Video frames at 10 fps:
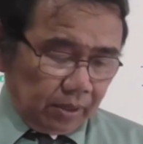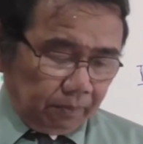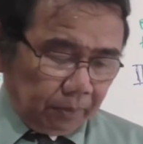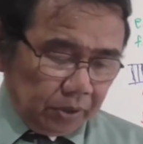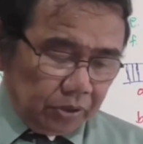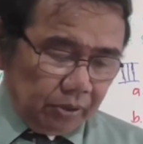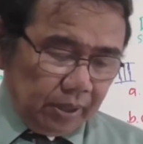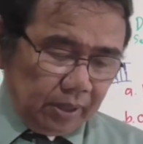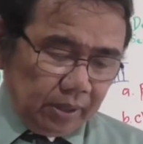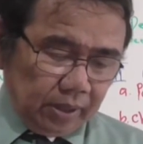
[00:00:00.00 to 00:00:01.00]

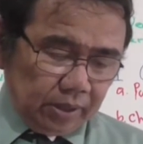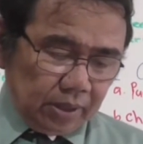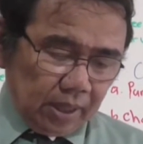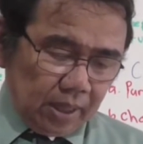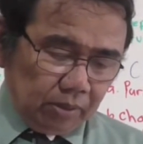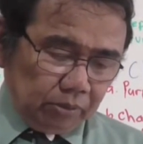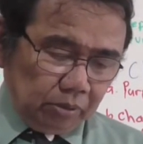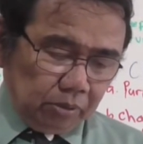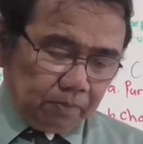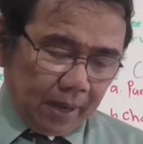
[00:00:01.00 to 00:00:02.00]
refrigerant is allowed
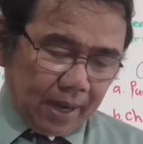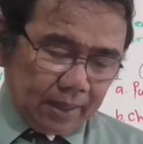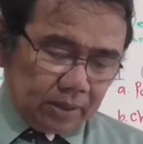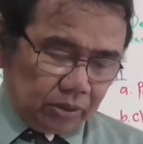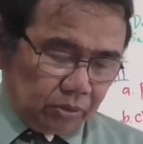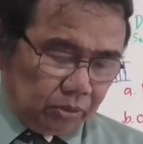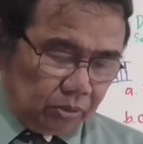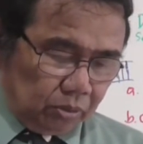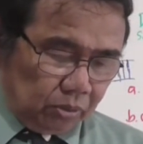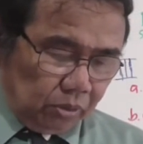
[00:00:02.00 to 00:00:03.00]
to pass
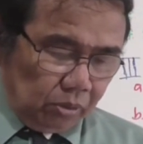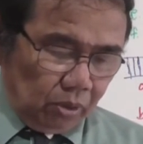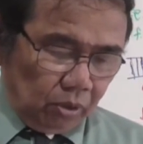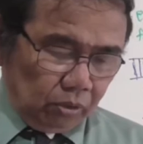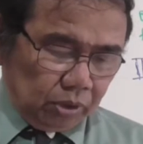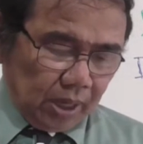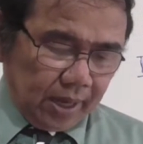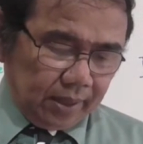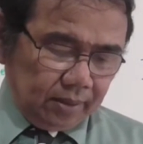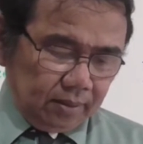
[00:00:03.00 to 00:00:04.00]
through low
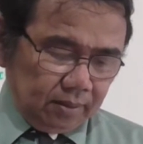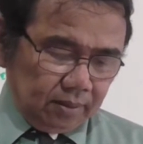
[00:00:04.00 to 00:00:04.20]
side